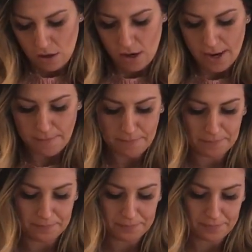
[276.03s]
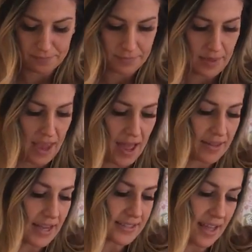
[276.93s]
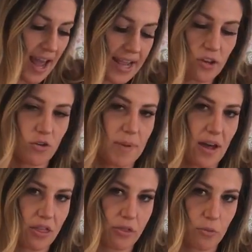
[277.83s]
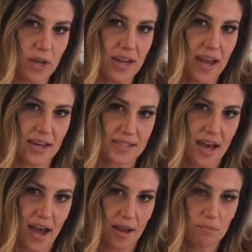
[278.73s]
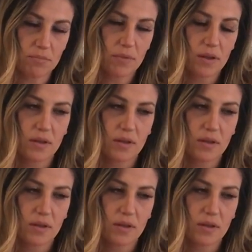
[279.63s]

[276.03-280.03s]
right. And like I said, I can do about 3 at a time.